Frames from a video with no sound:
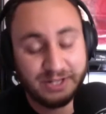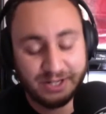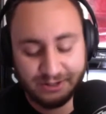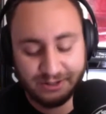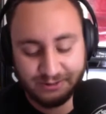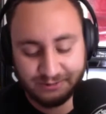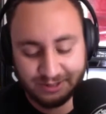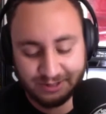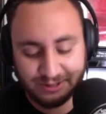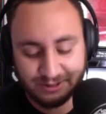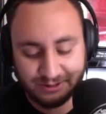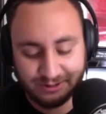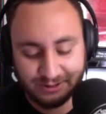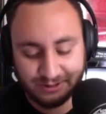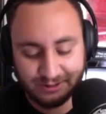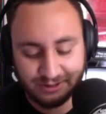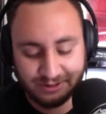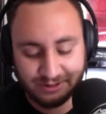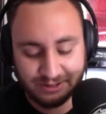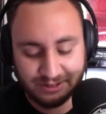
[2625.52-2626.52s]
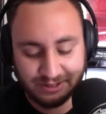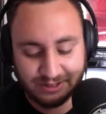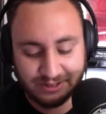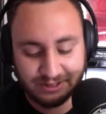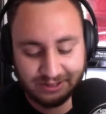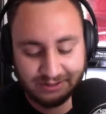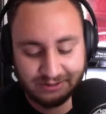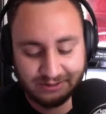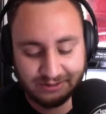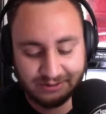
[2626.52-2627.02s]
you know, I
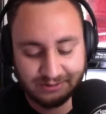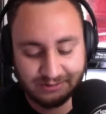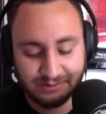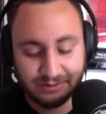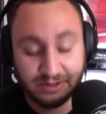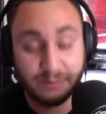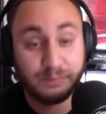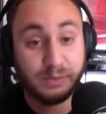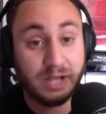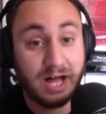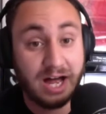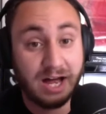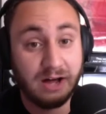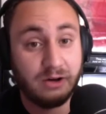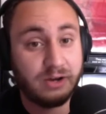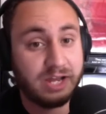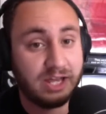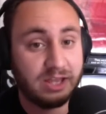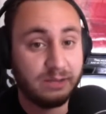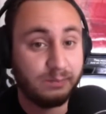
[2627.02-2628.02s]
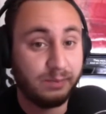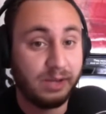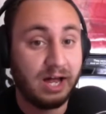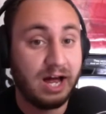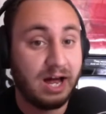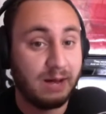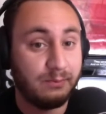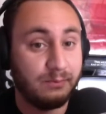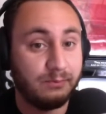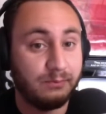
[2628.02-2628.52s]
don't. The Blob. Okay, The
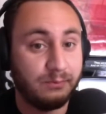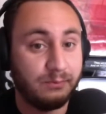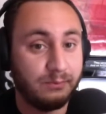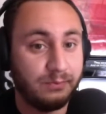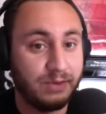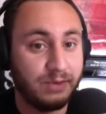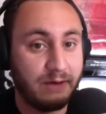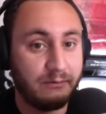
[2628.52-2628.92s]
Blob.